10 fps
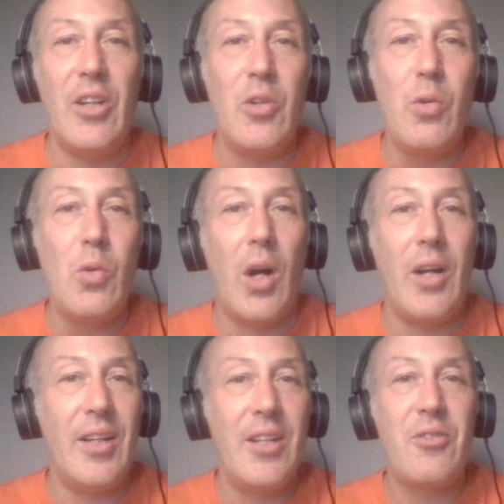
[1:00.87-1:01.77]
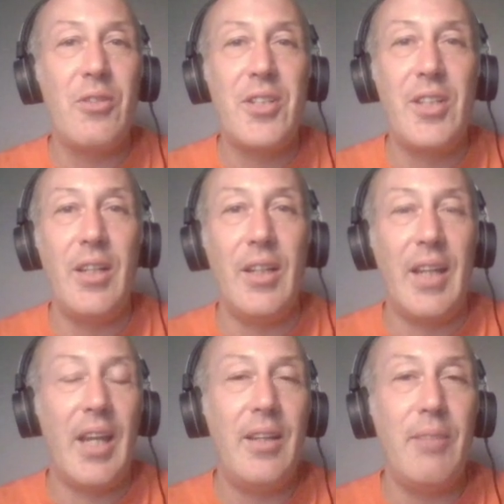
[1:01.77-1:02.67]
you are interested in
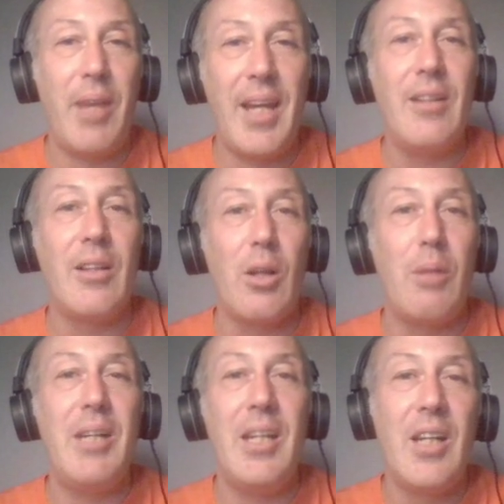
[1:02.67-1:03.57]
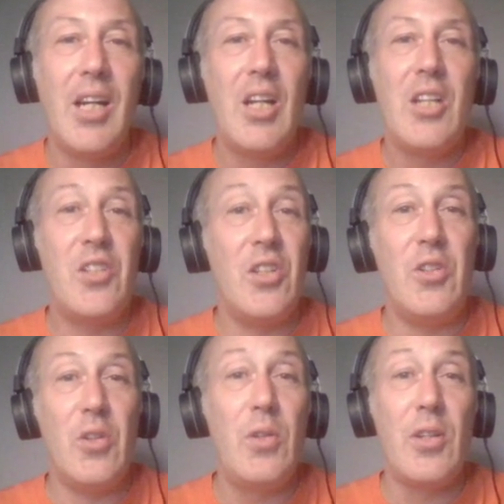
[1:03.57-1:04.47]
getting paid a little bit to
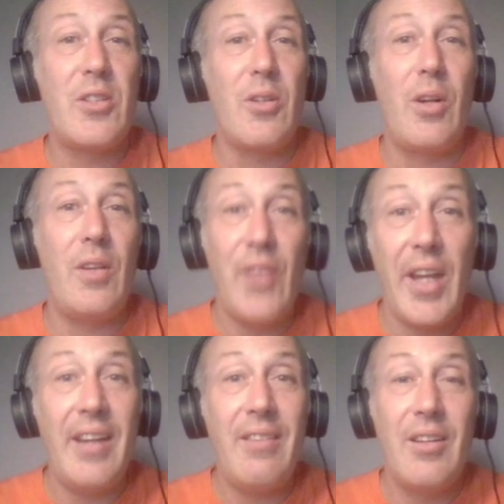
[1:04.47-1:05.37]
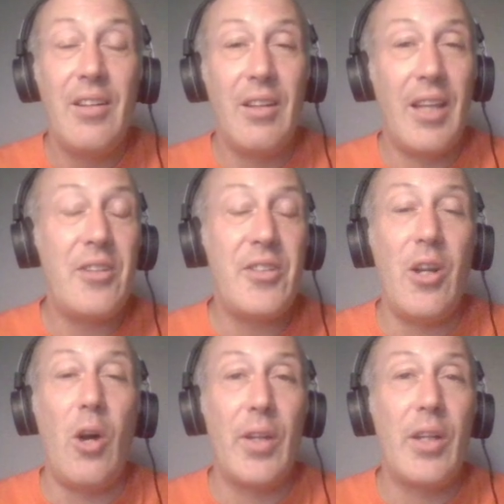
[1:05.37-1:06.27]
do this sort of thing, let us
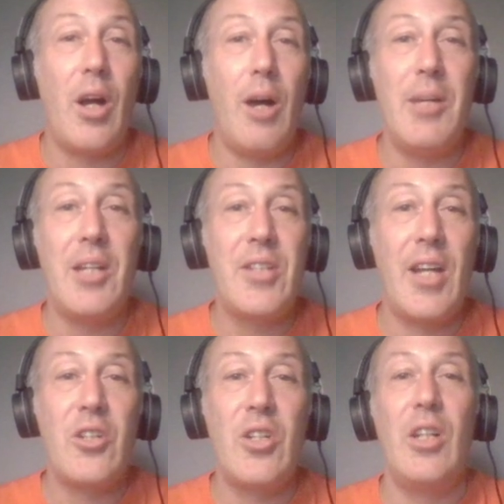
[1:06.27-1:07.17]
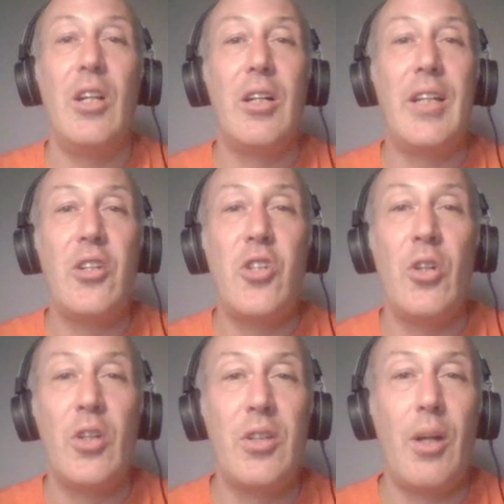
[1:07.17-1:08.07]
know in the comment section and I'll get you
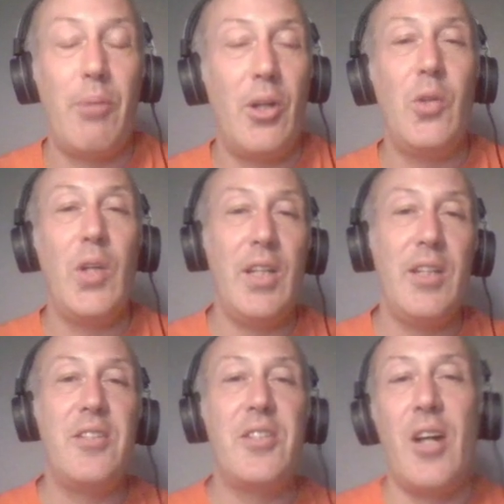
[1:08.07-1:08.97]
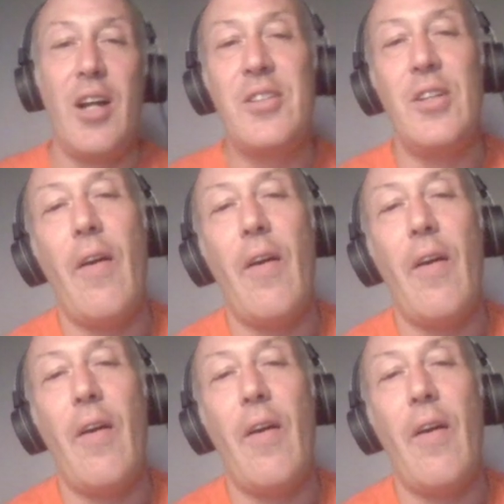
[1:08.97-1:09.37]
hooked up on who you need to talk to.